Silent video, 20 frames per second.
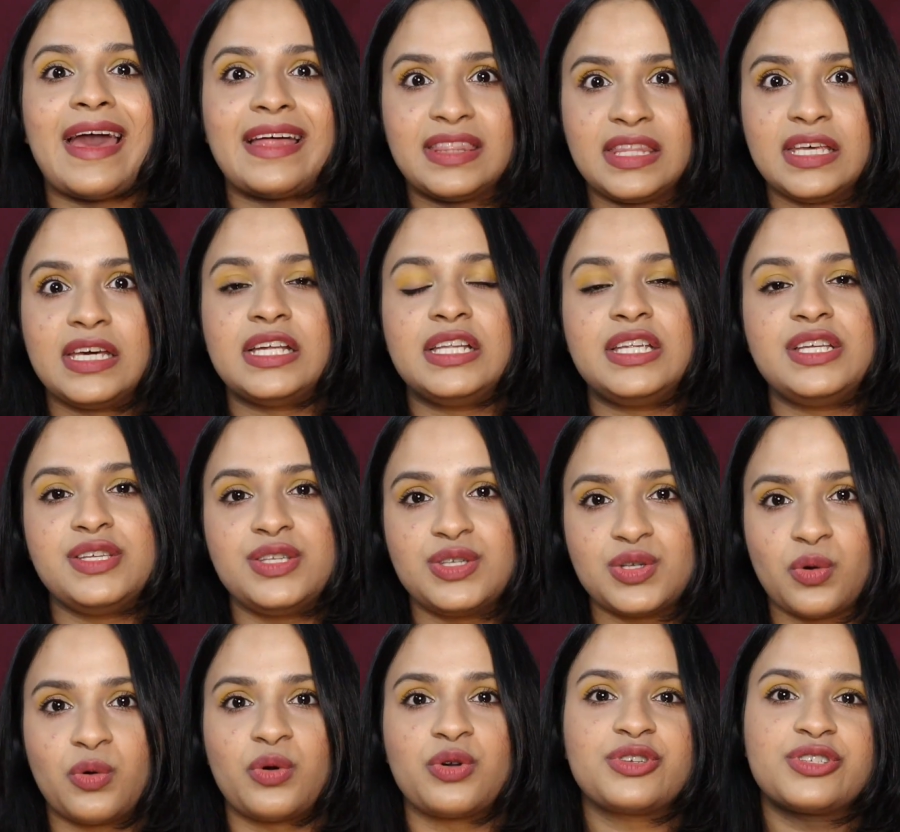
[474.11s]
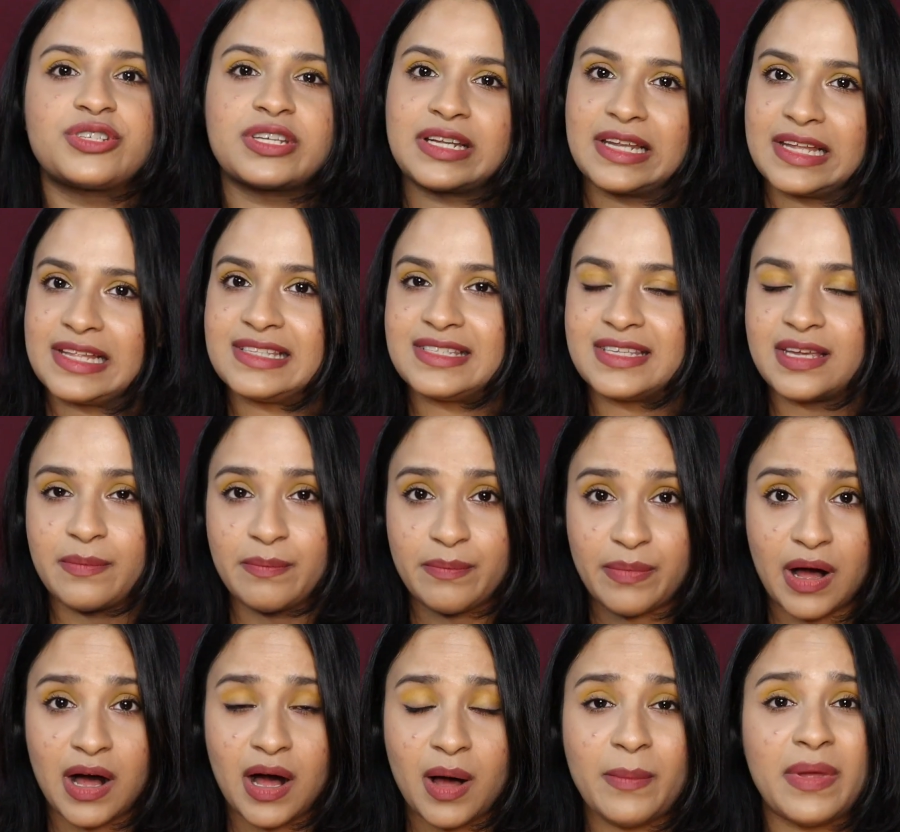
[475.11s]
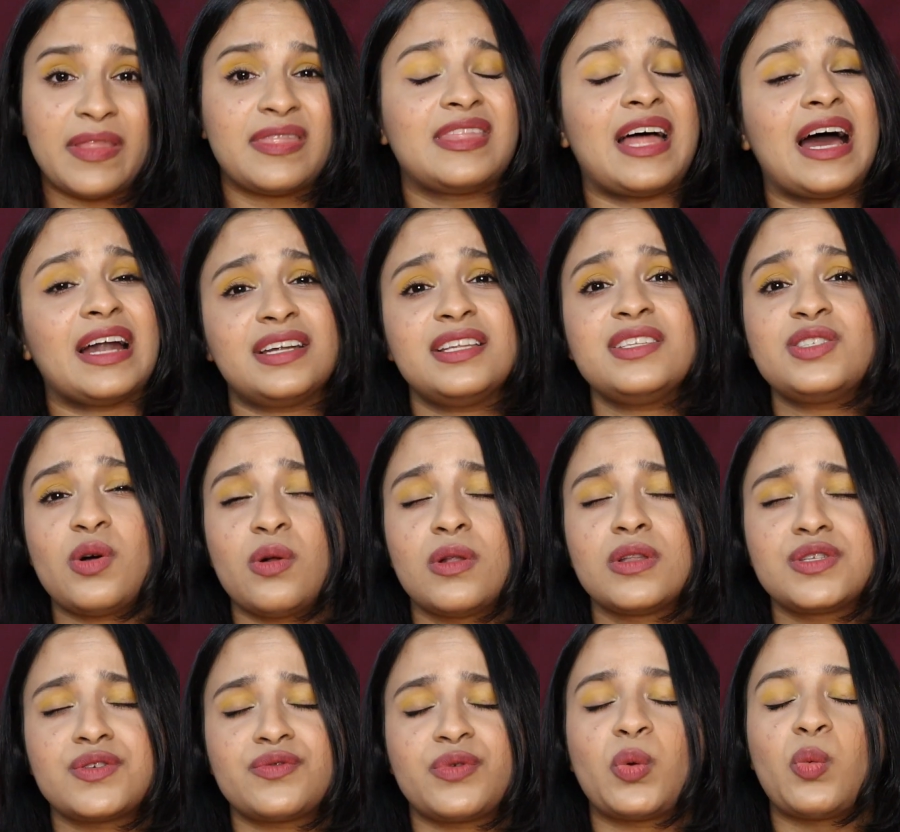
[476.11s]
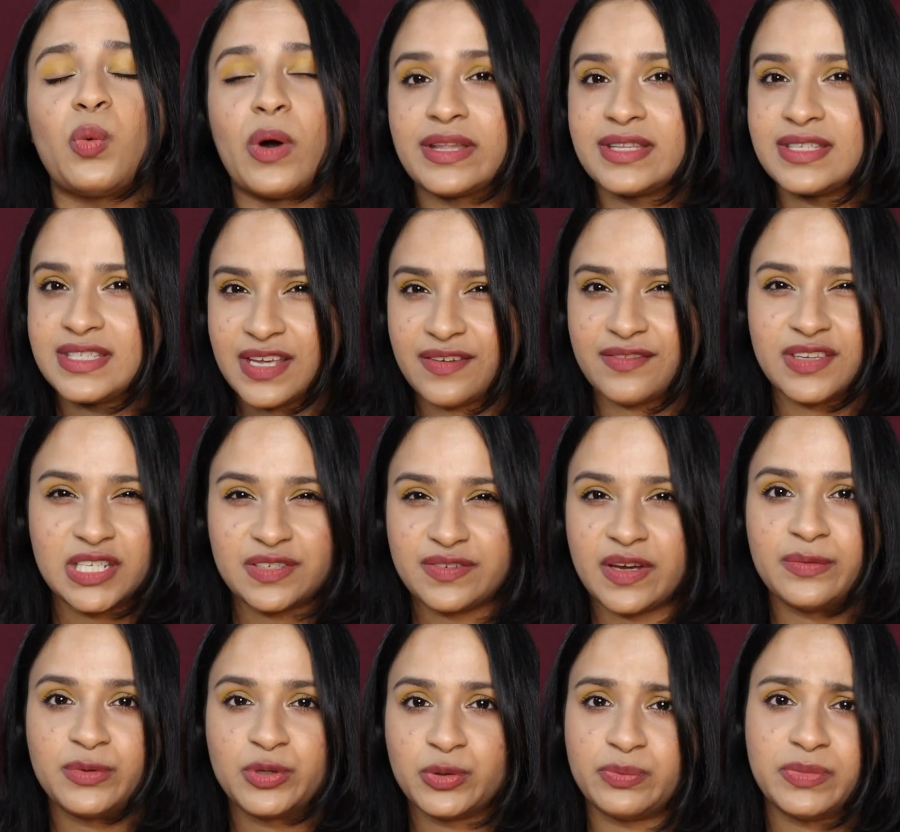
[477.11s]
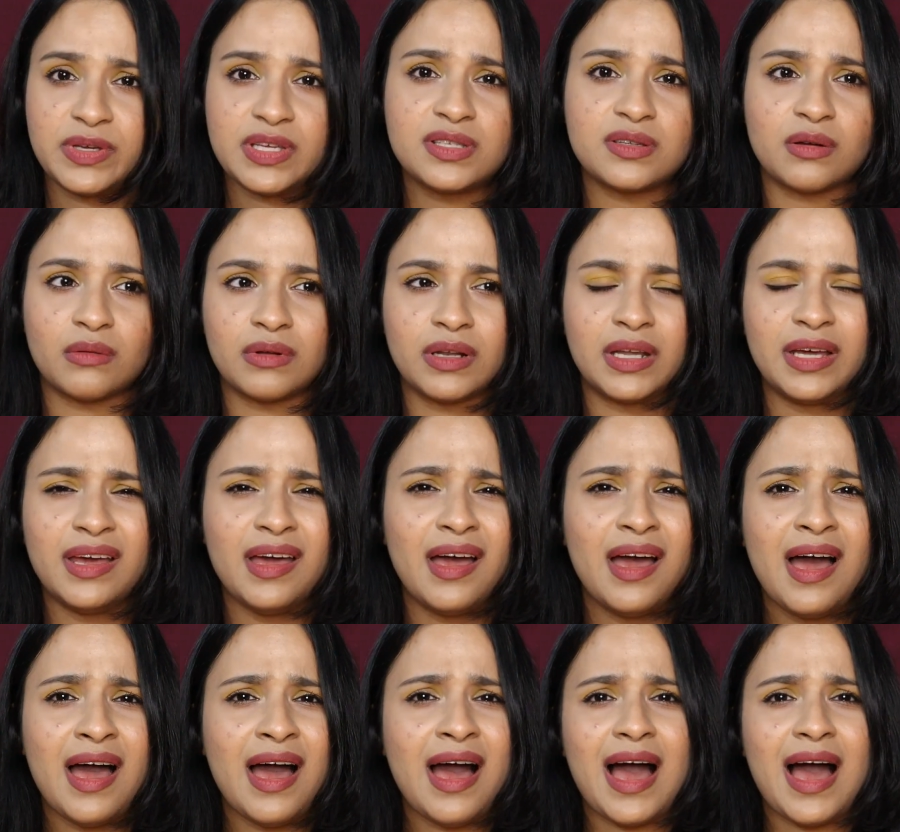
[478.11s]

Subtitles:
ethically sourced cleansing balm, and that is also for 175 rupees only.